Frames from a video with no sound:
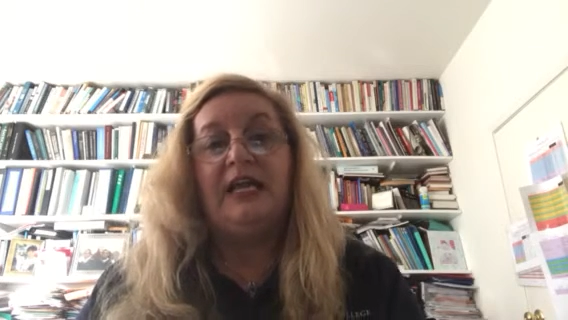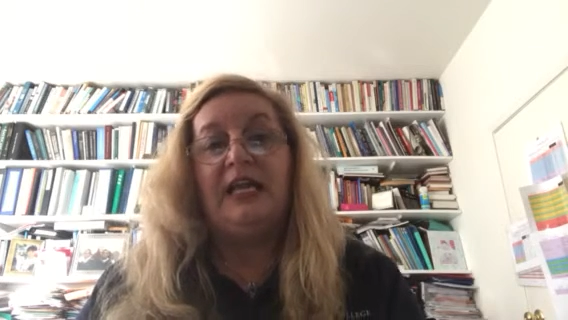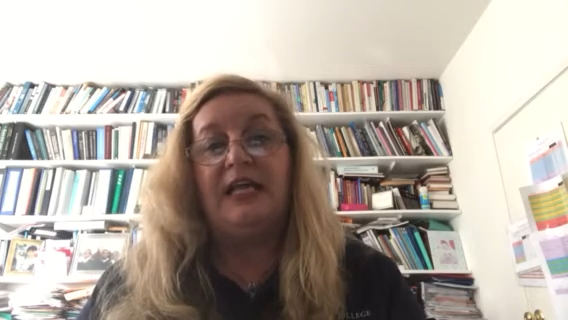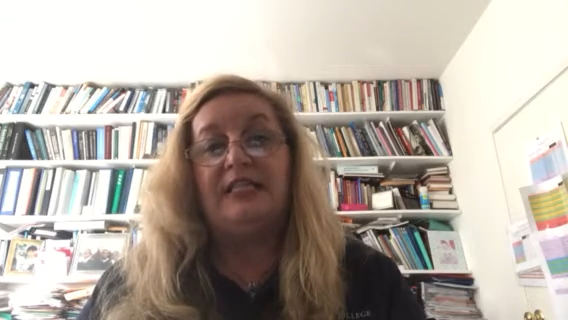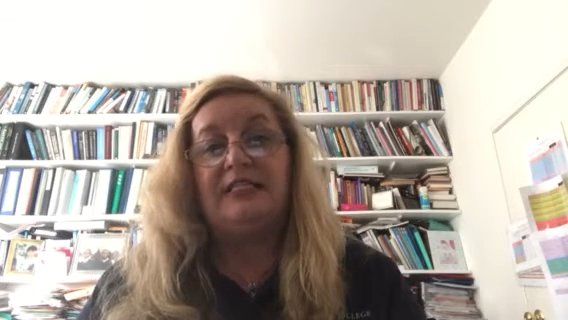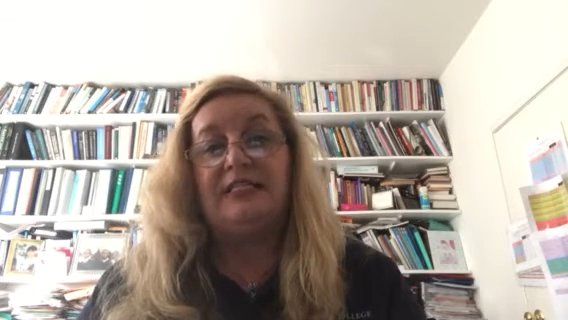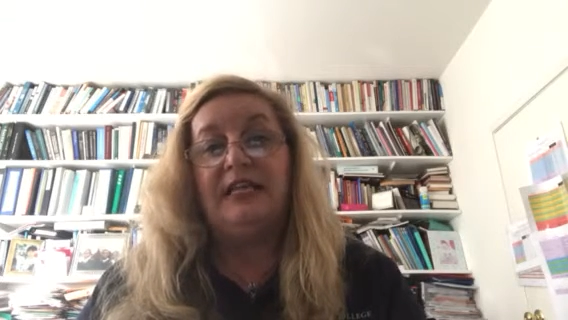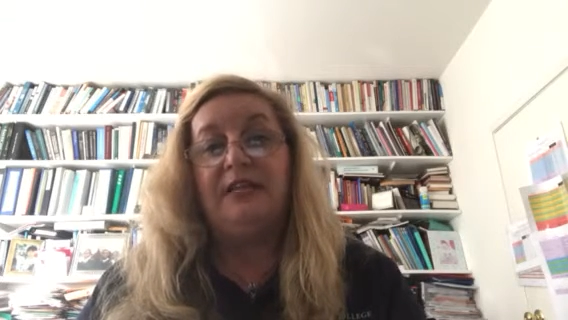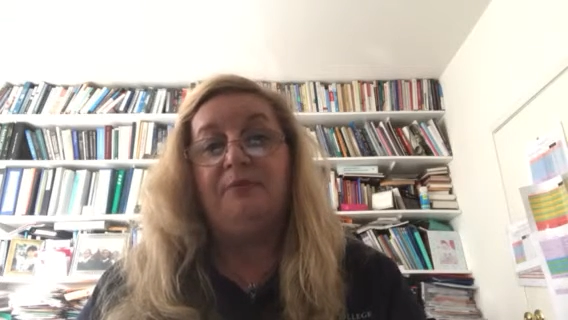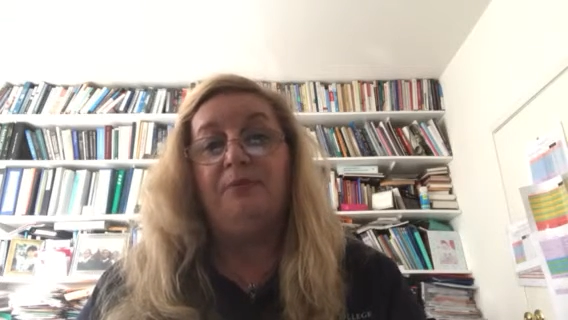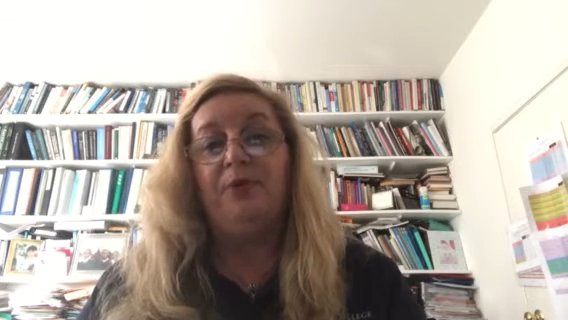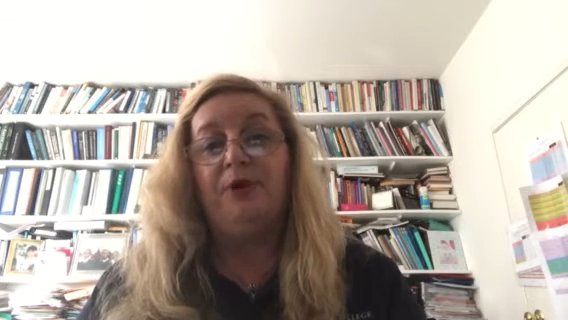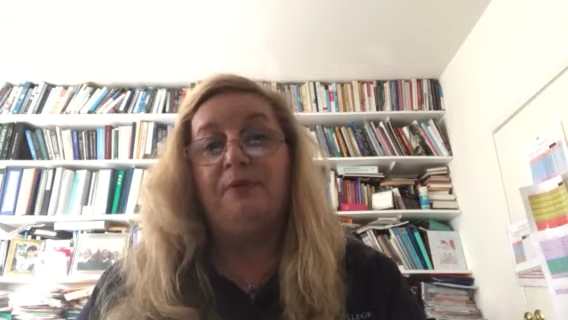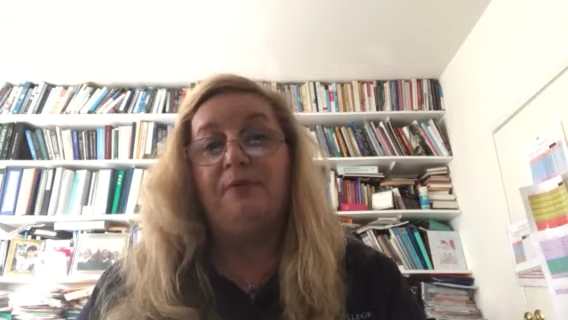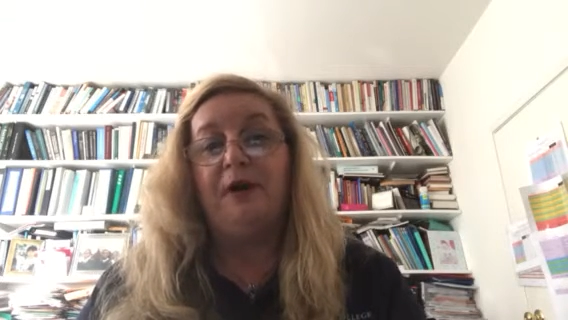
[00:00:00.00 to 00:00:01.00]
Now, this is an
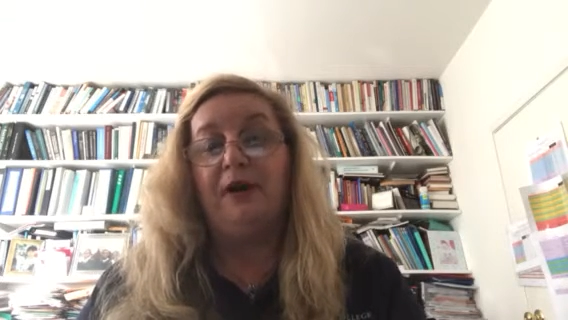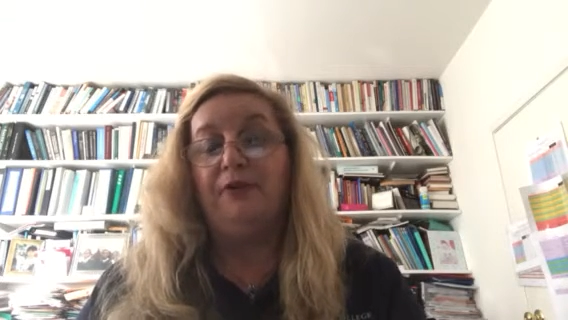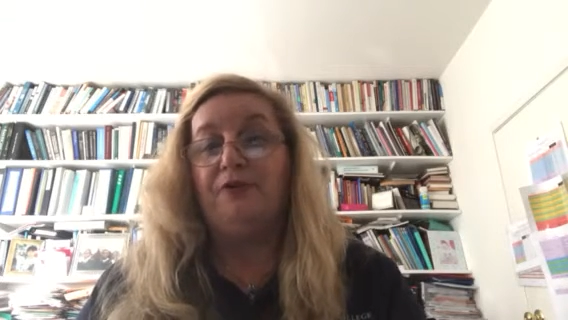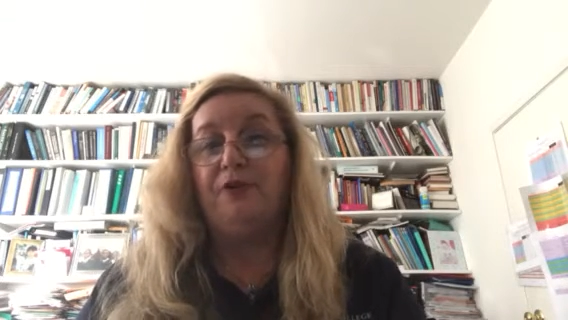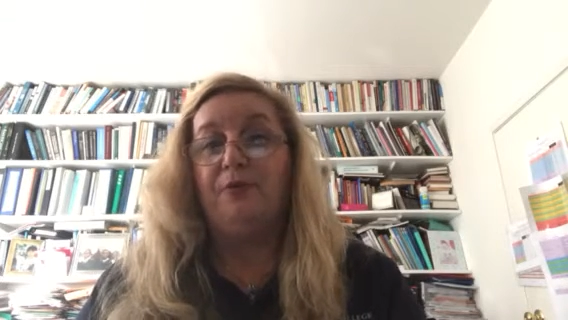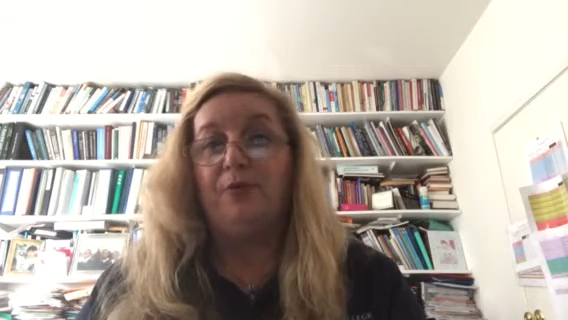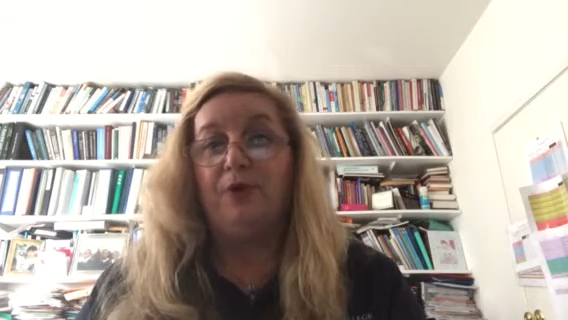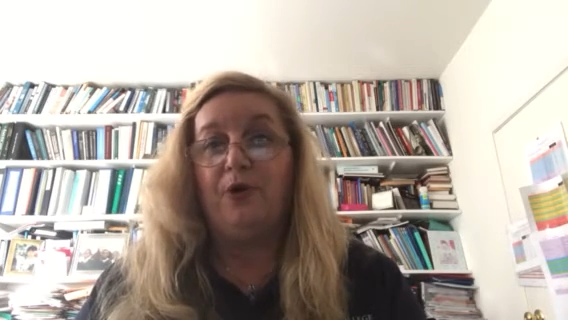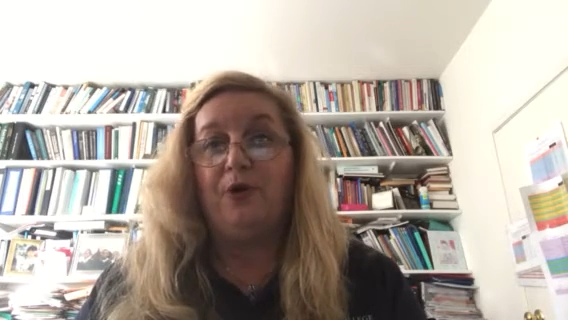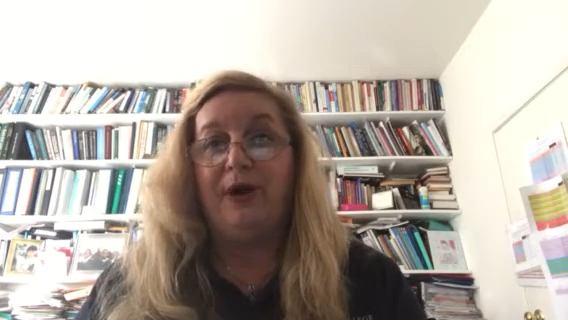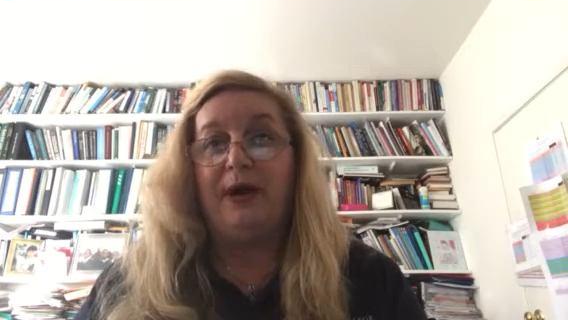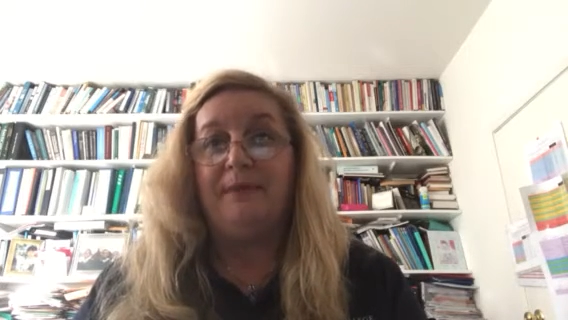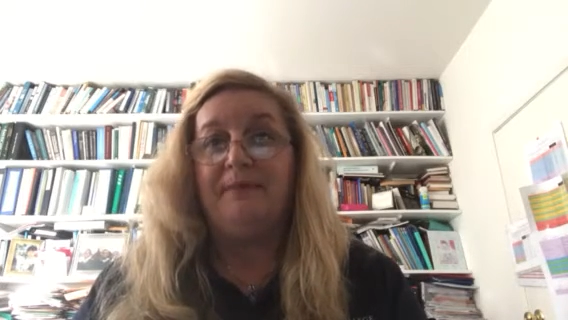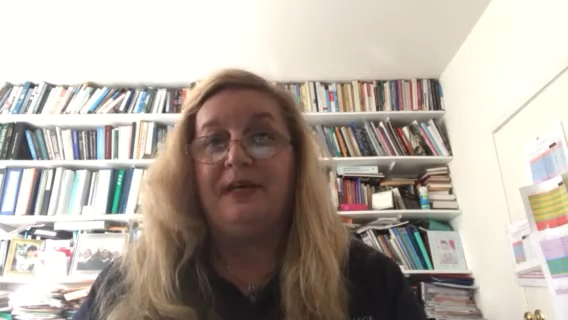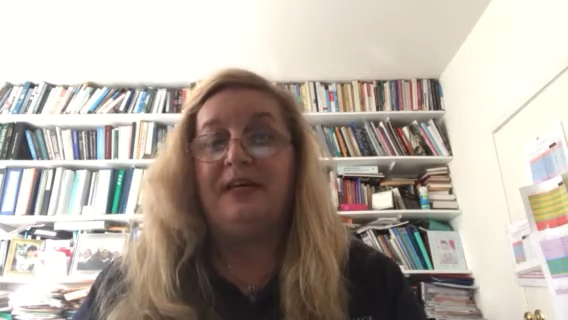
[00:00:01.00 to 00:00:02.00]
important part of your
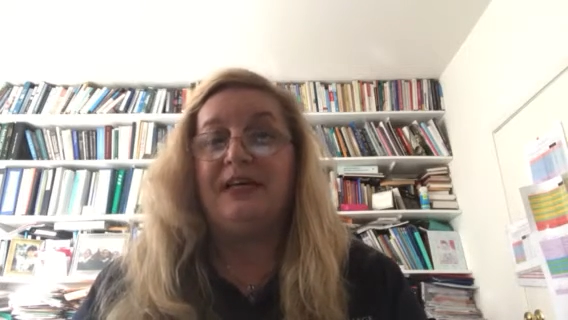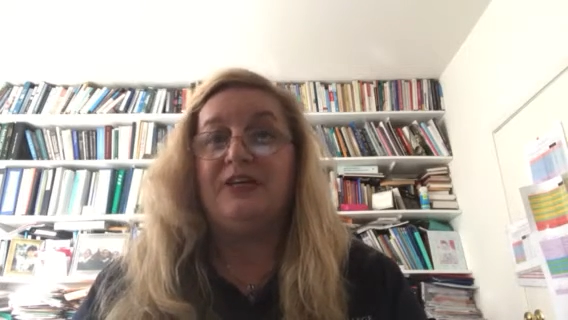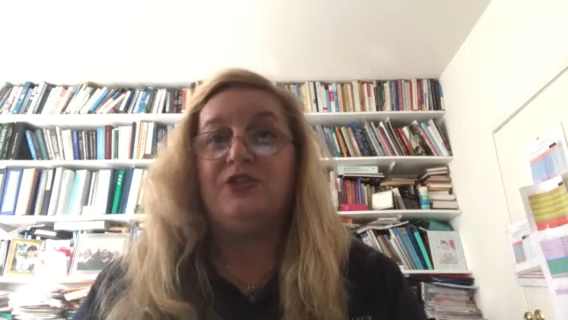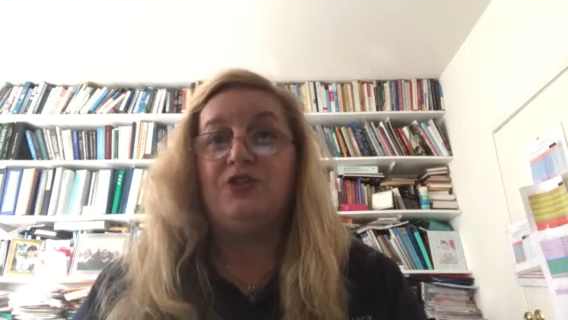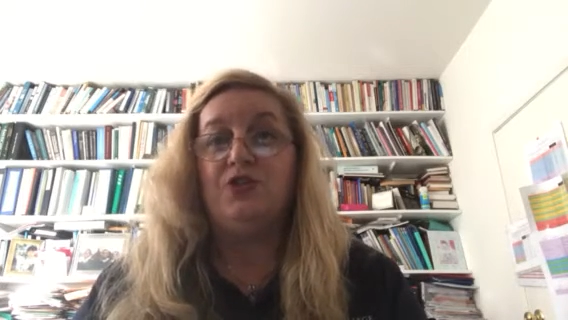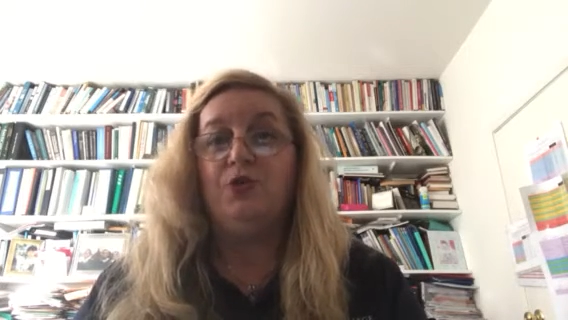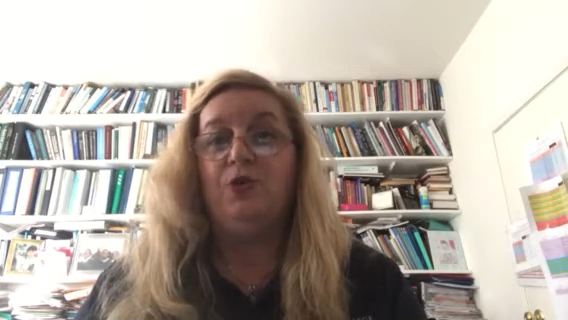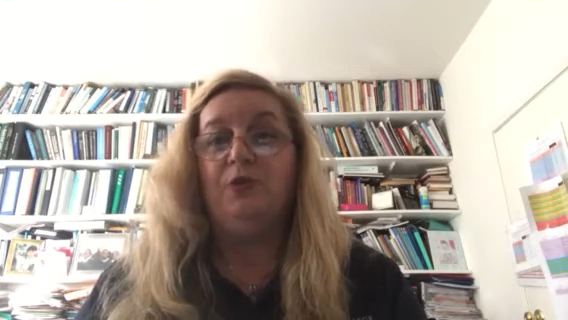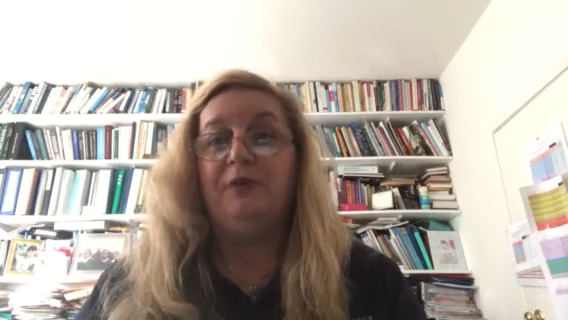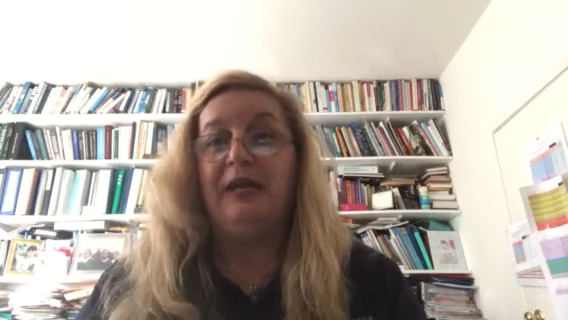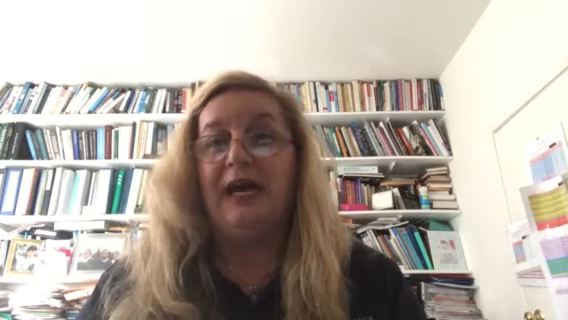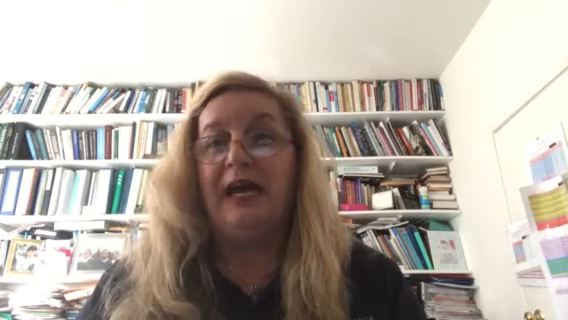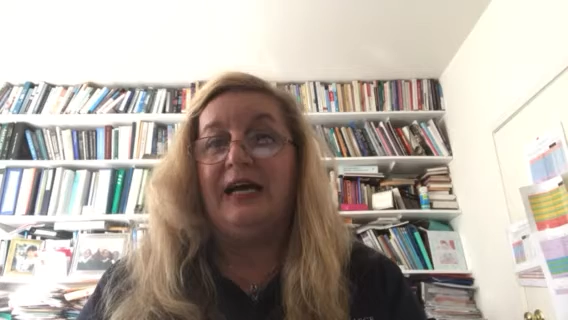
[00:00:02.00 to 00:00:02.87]
program because you will be